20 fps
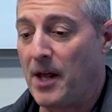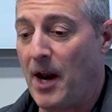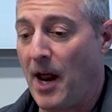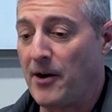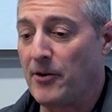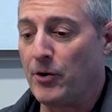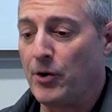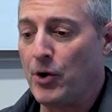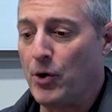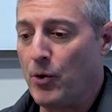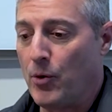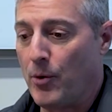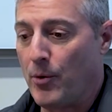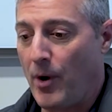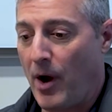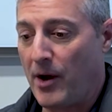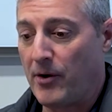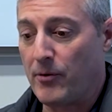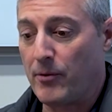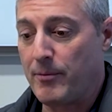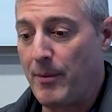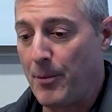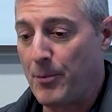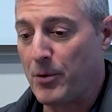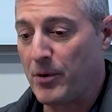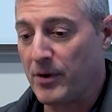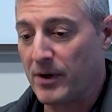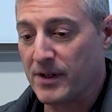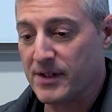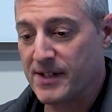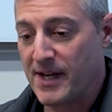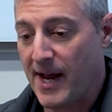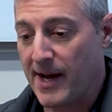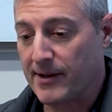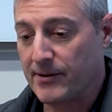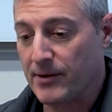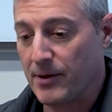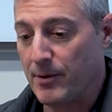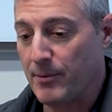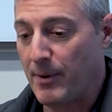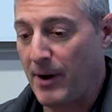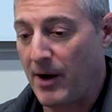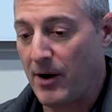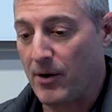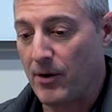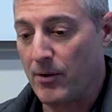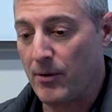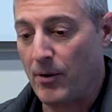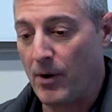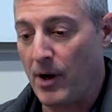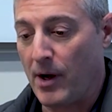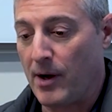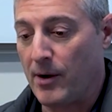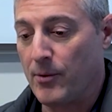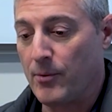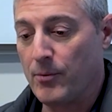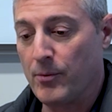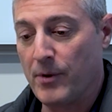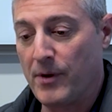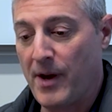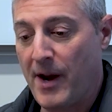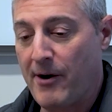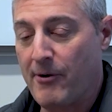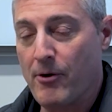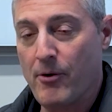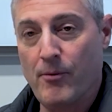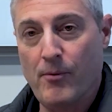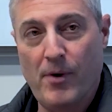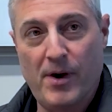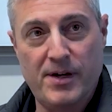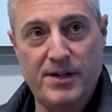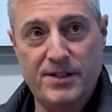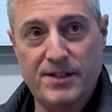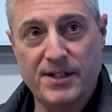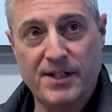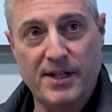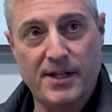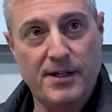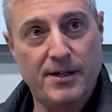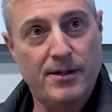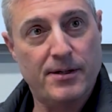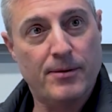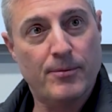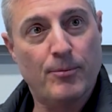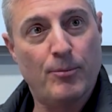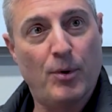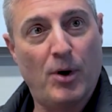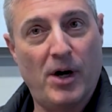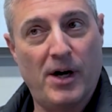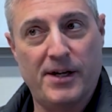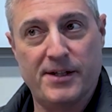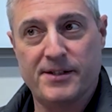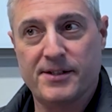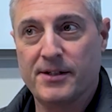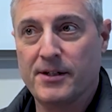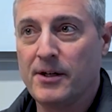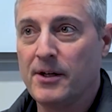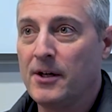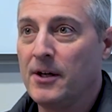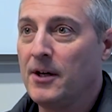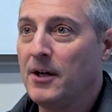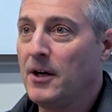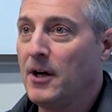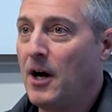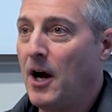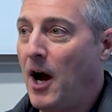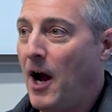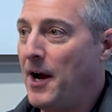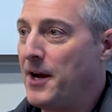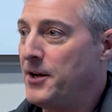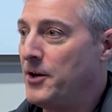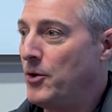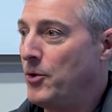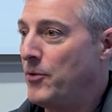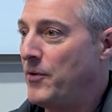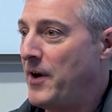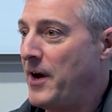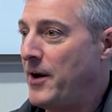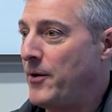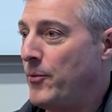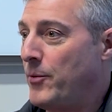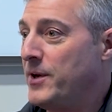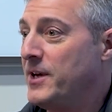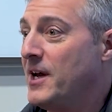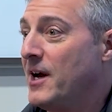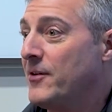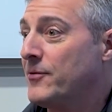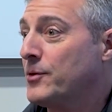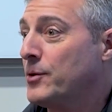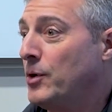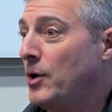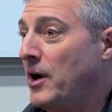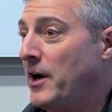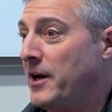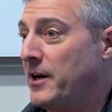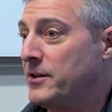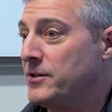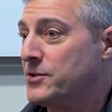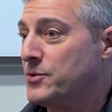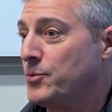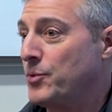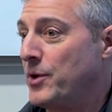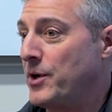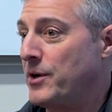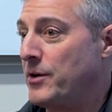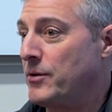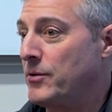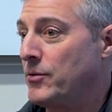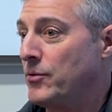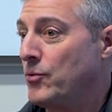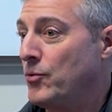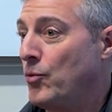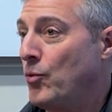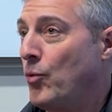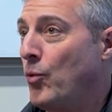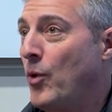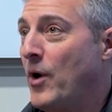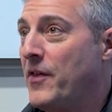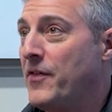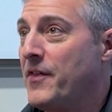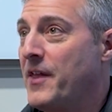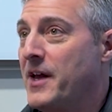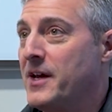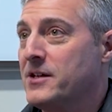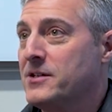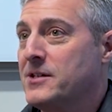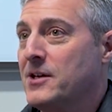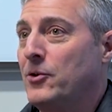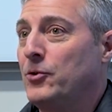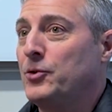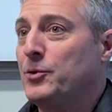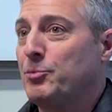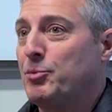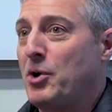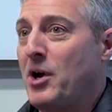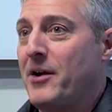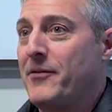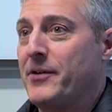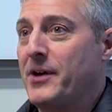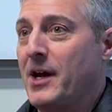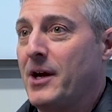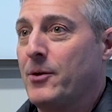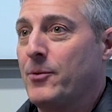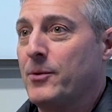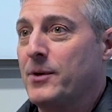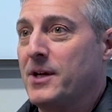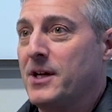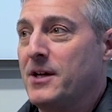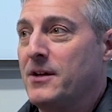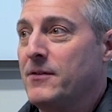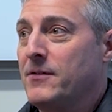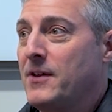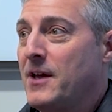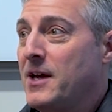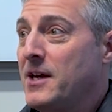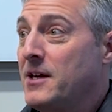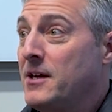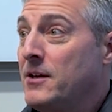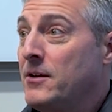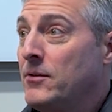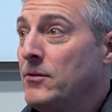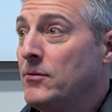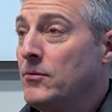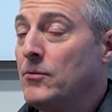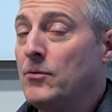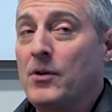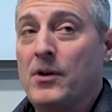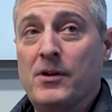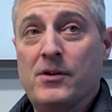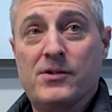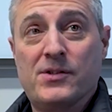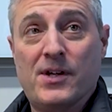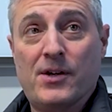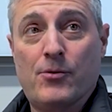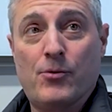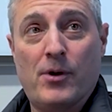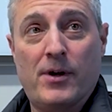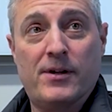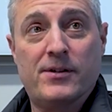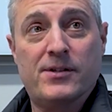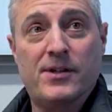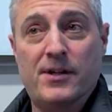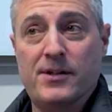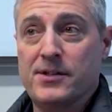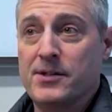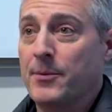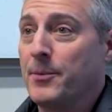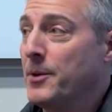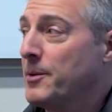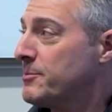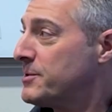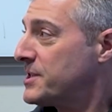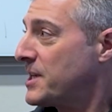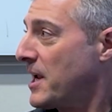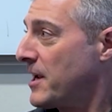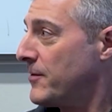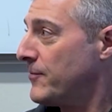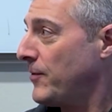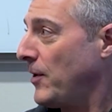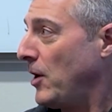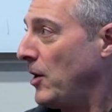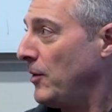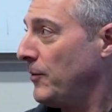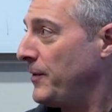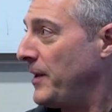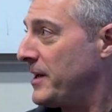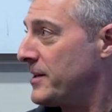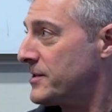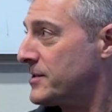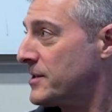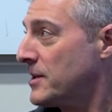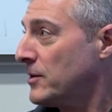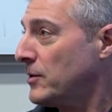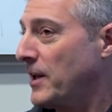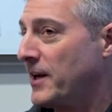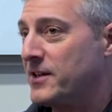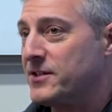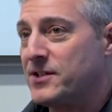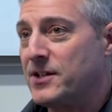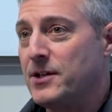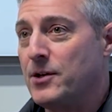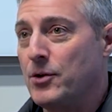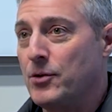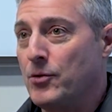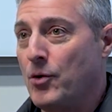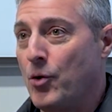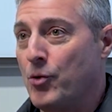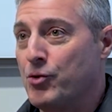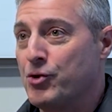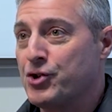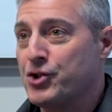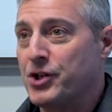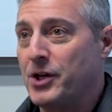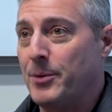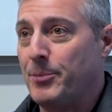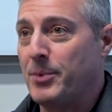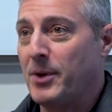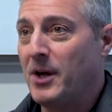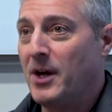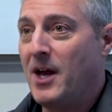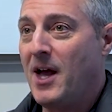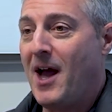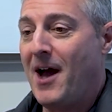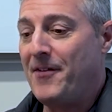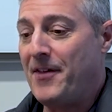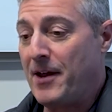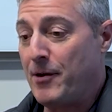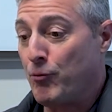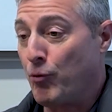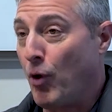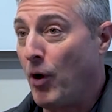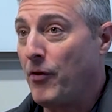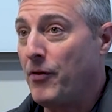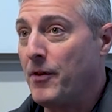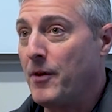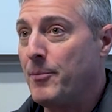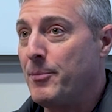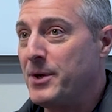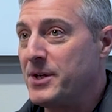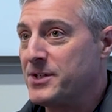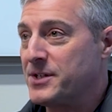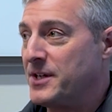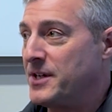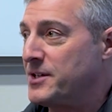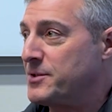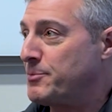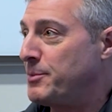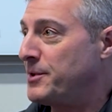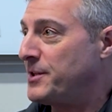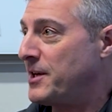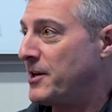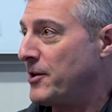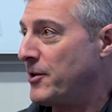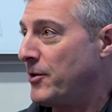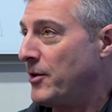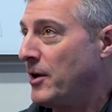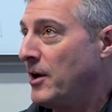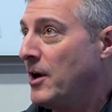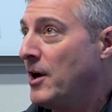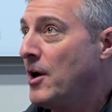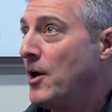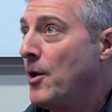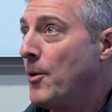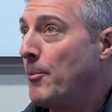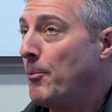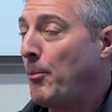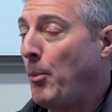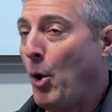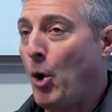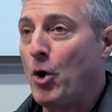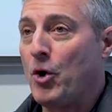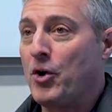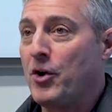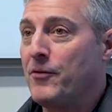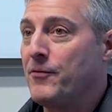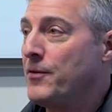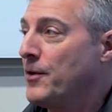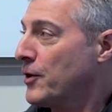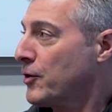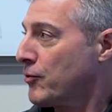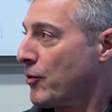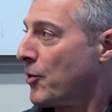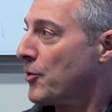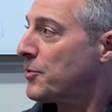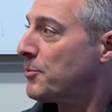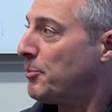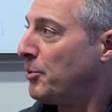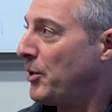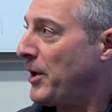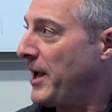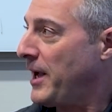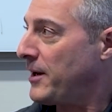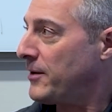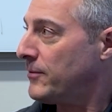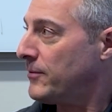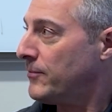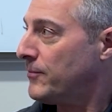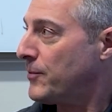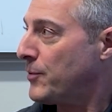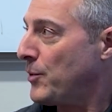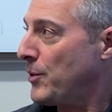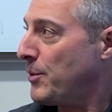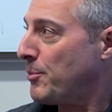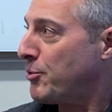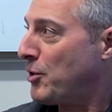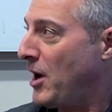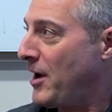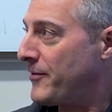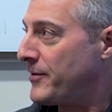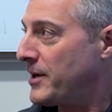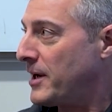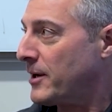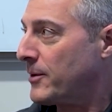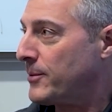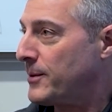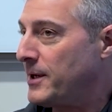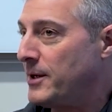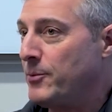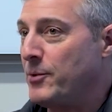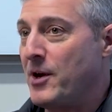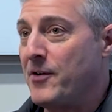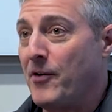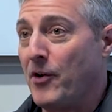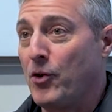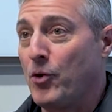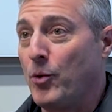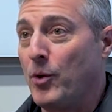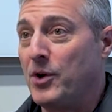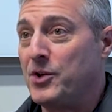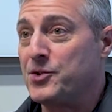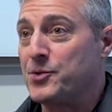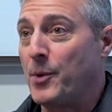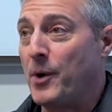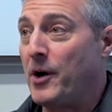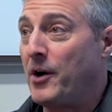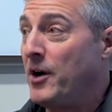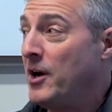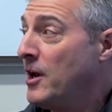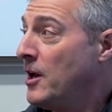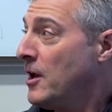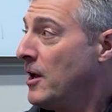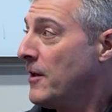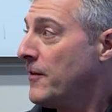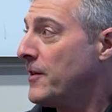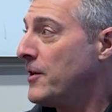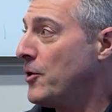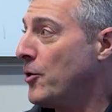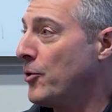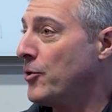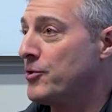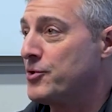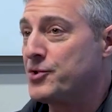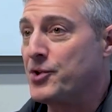and I don't remember exactly about what Aaron Rice did, but I know that we have clients where when they sell to private equity, they, like Greg said, some of them stay involved as legacy ownership, and they run the business, but they're part of the growth plan for the private equity. We have other ones where the owners